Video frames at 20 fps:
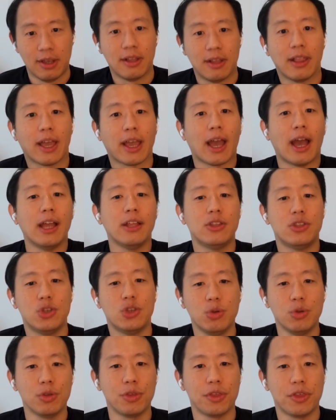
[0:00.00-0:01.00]
Like I
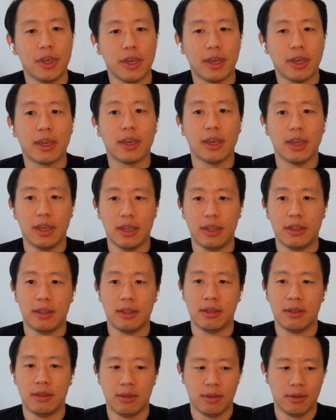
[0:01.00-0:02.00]
do think
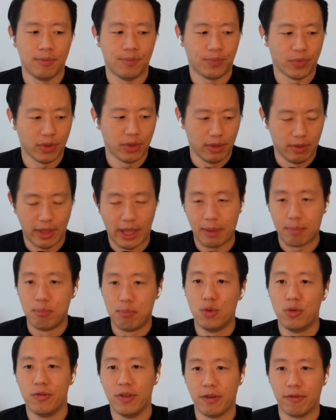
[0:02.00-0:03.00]
in like
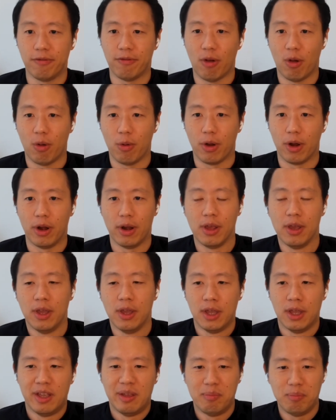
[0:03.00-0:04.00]
moving forward,
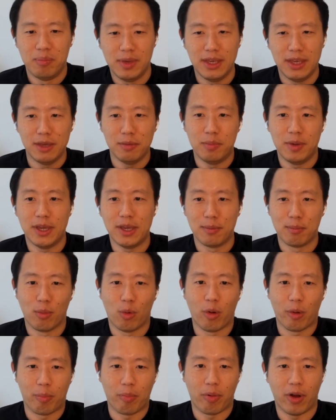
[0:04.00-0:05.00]
me being
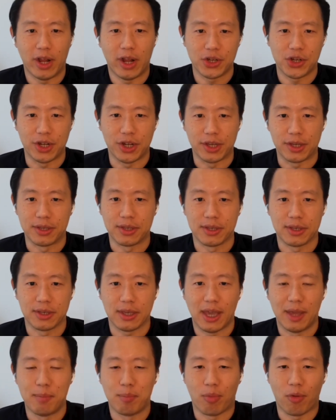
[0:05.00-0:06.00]
more precious
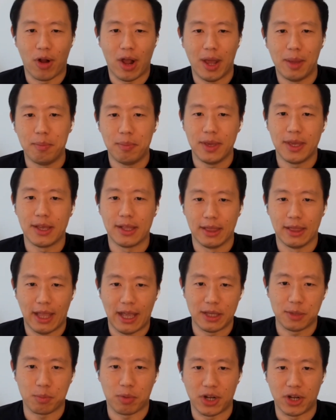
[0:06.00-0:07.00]
and Brian being
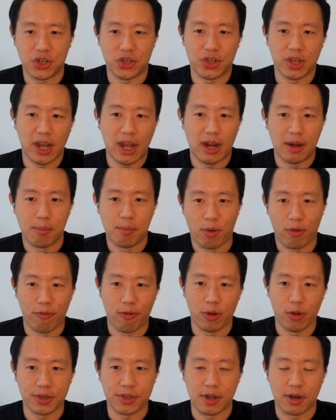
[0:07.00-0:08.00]
less precious and kind of more
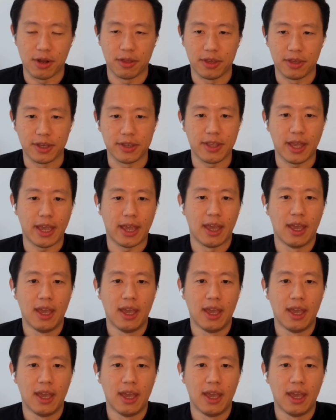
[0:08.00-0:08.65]
focused on other things like